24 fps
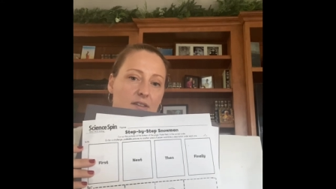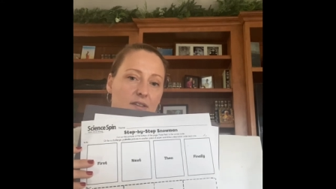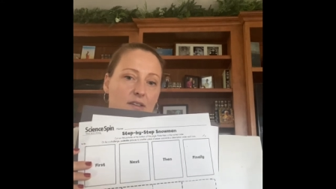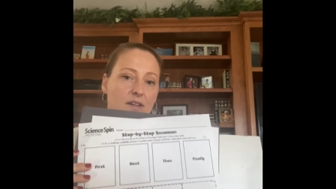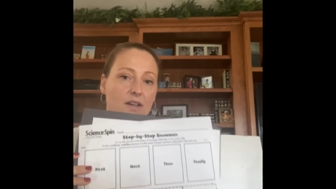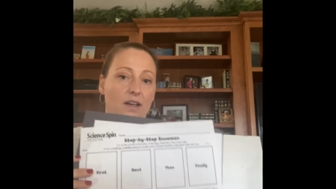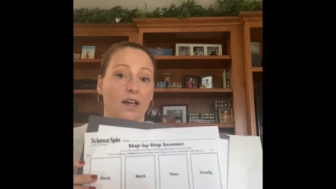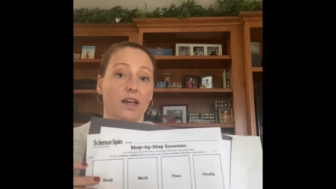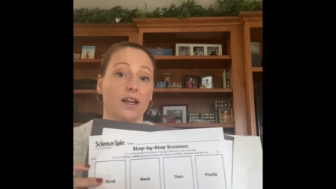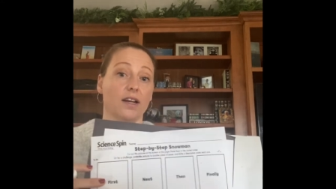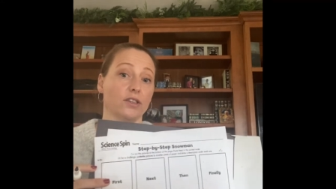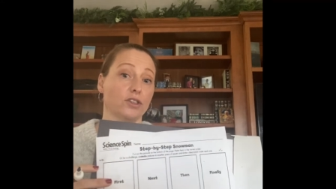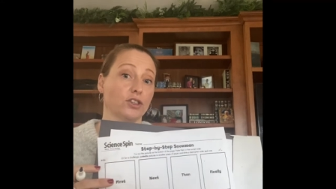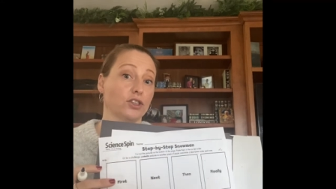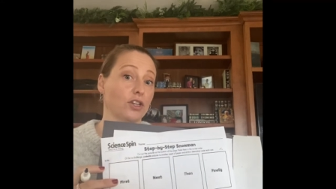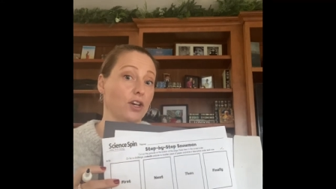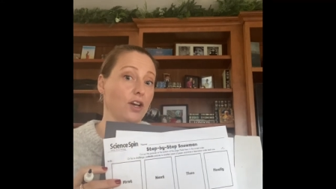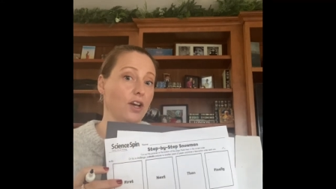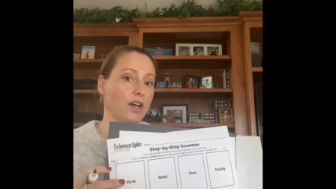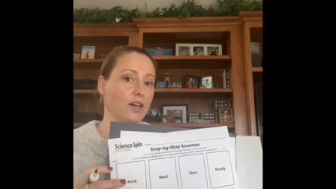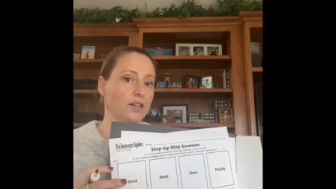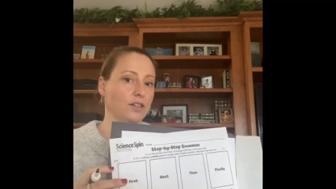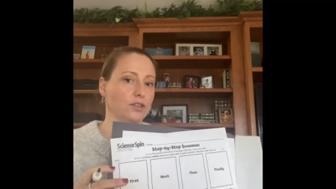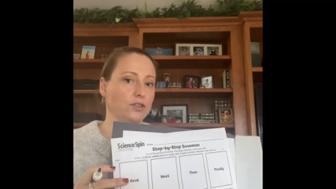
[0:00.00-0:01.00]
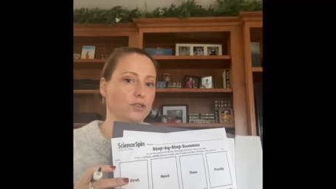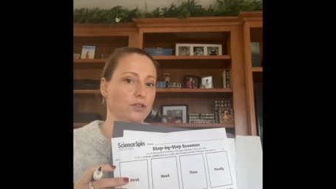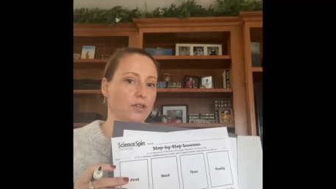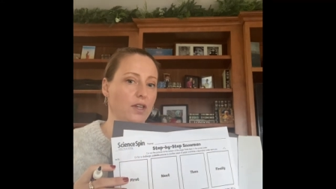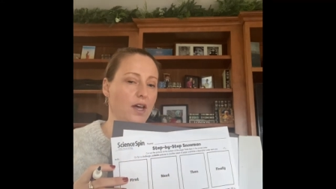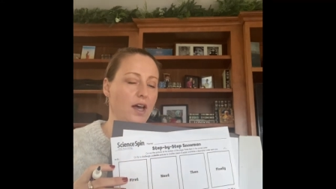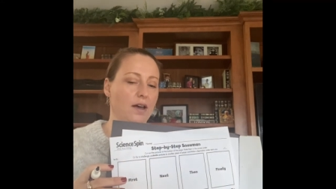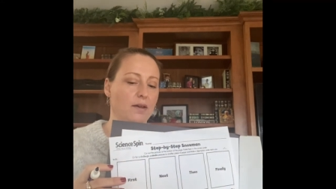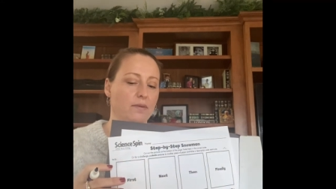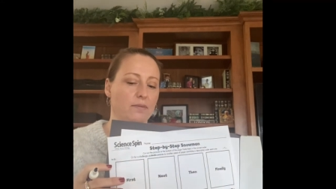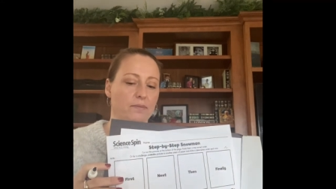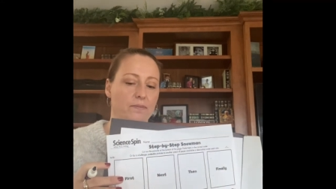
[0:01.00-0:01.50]
And I'll show you how to do
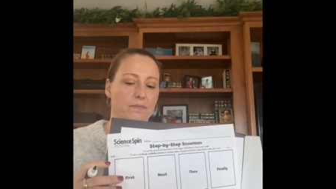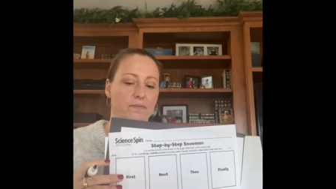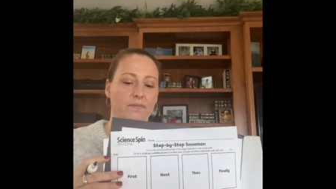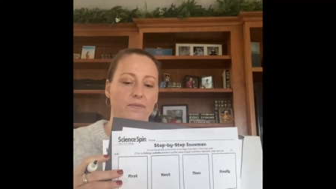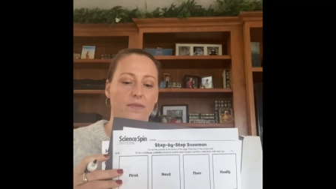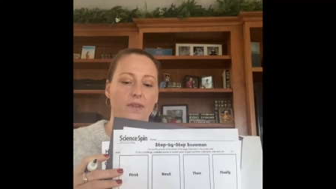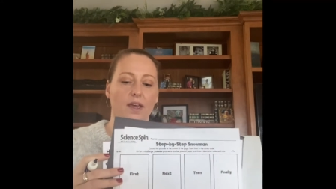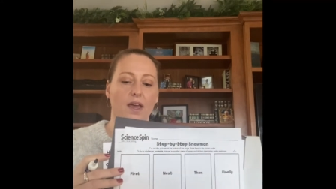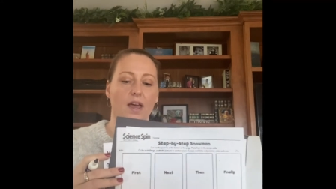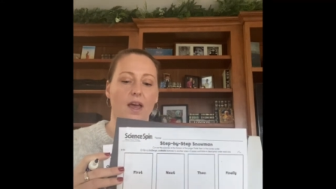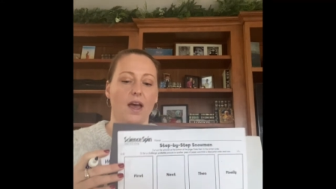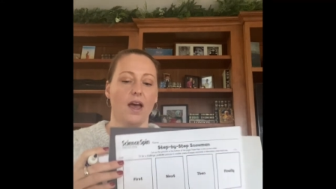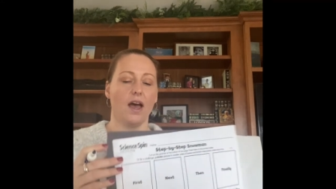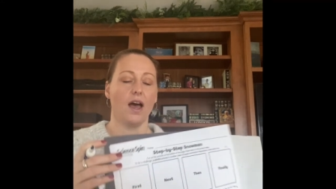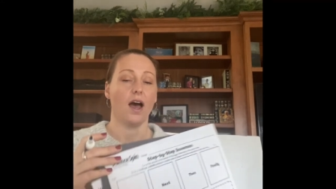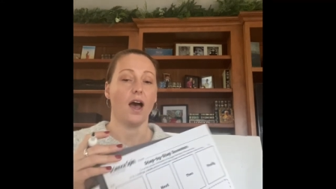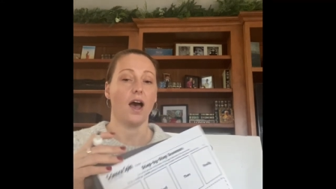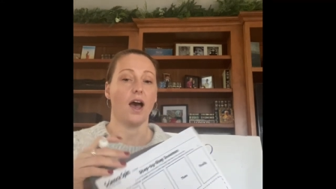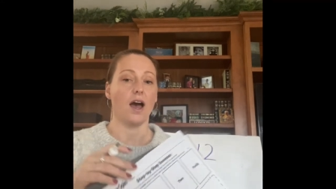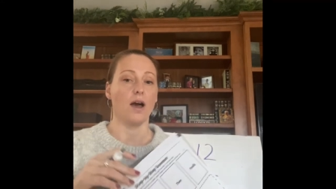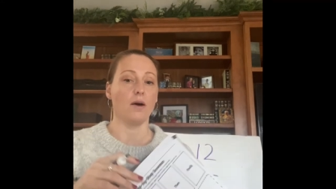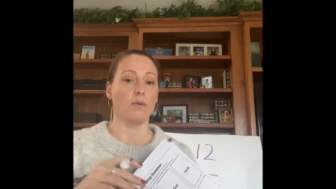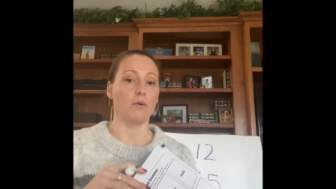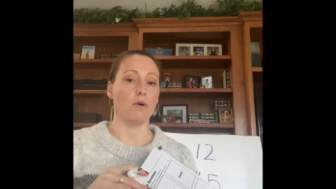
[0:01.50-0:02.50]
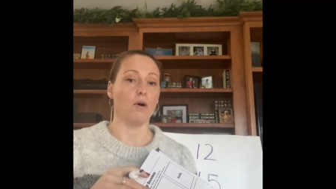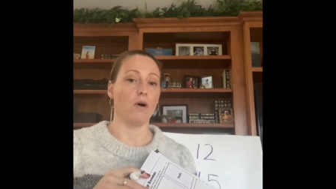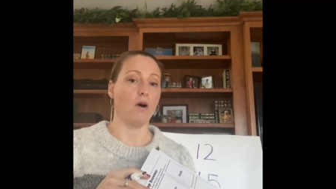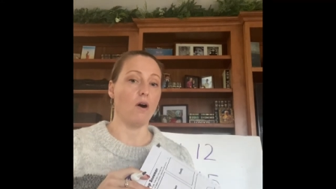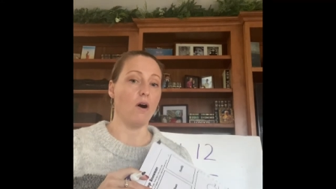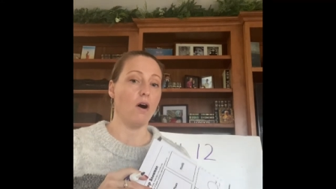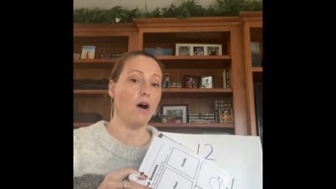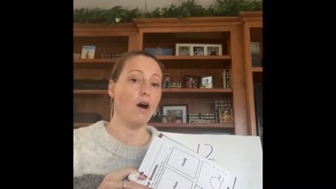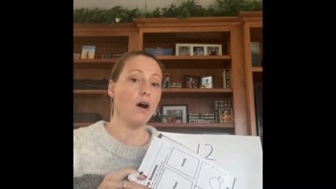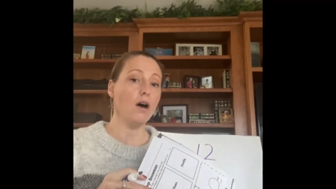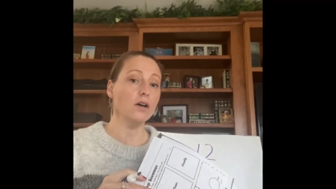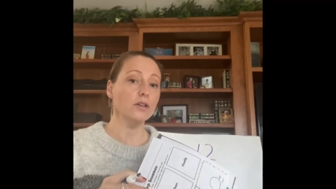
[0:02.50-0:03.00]
that. I will
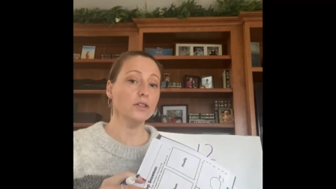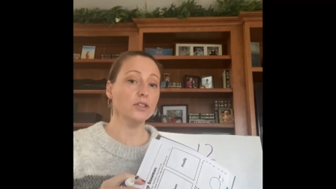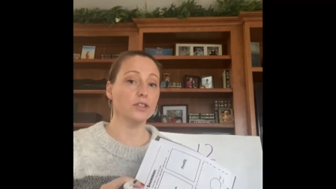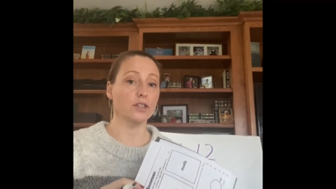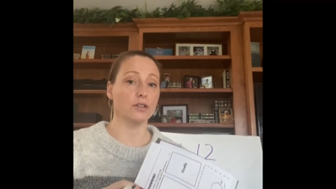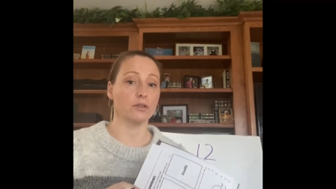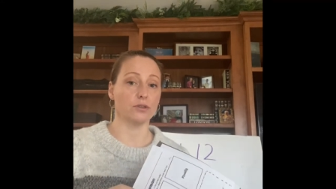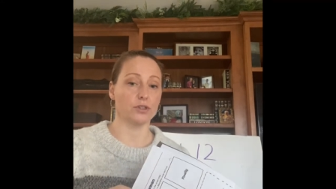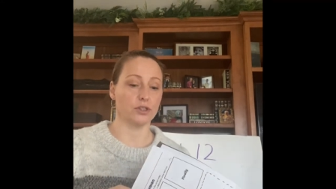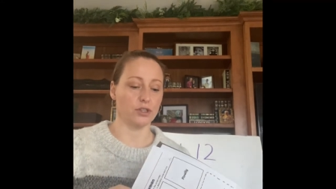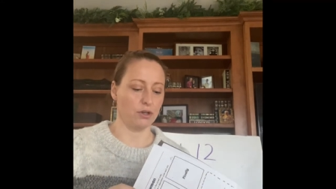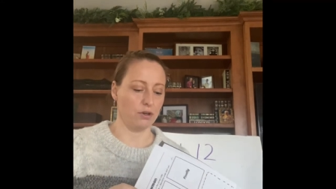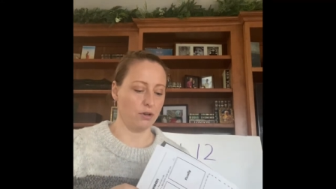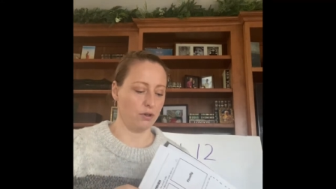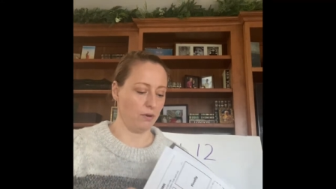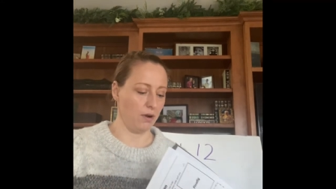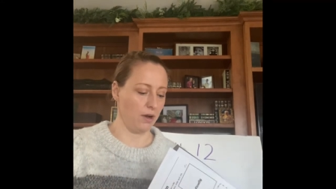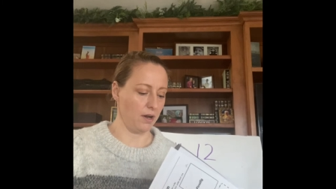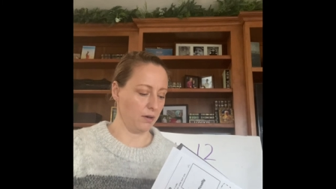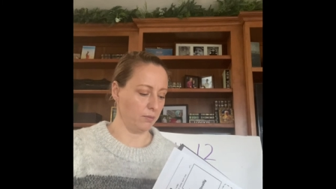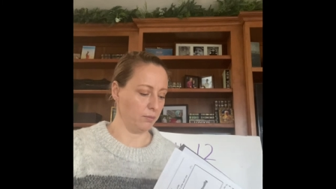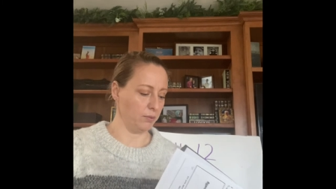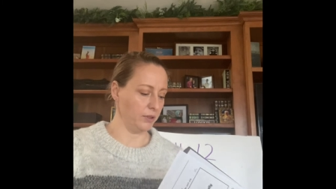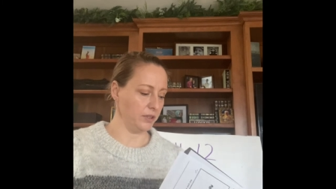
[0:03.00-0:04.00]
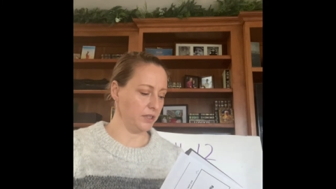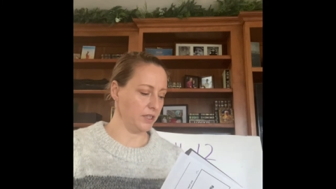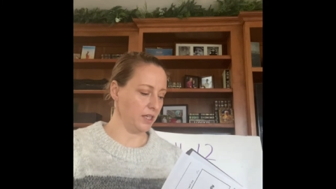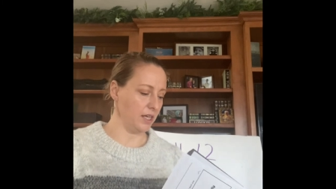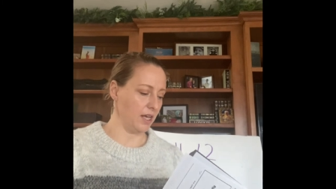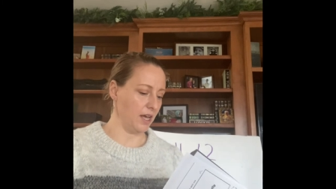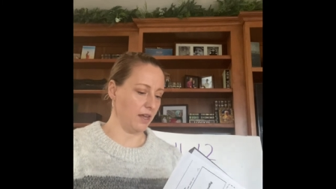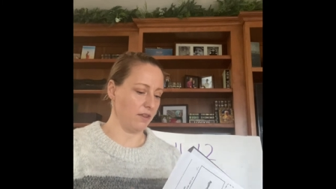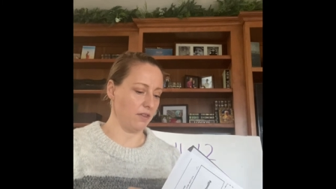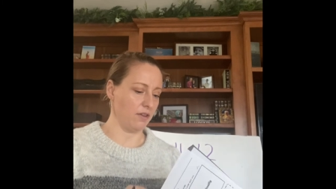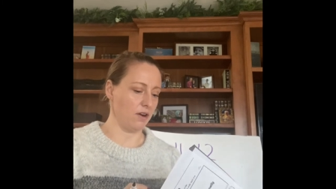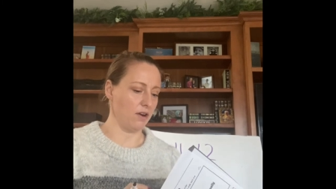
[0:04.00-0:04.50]
also show you how to put
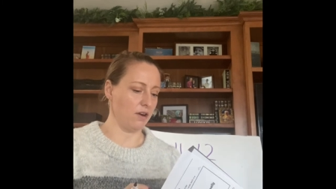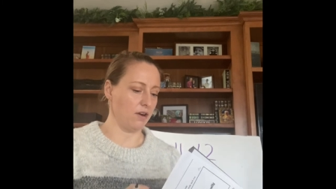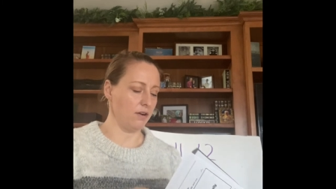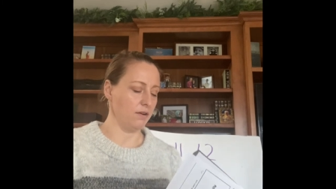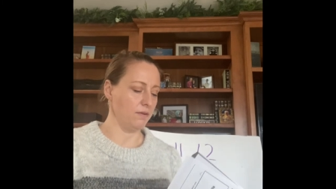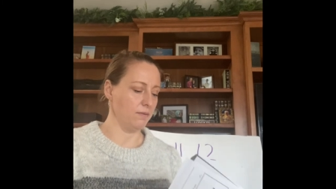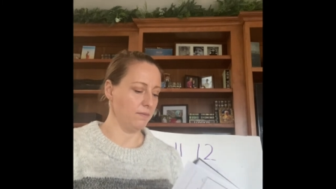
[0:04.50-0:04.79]
together